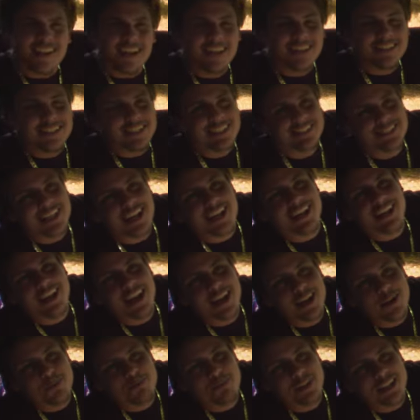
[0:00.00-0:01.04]
Uh, At least I
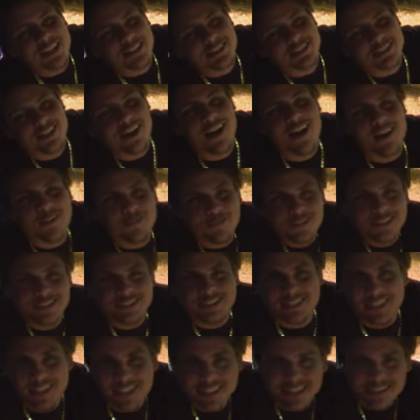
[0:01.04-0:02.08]
got a bitch. Y'all have
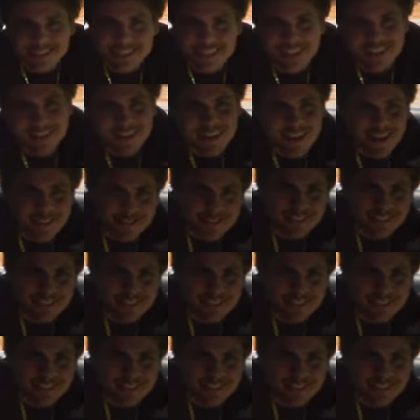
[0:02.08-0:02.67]
fun sucking each other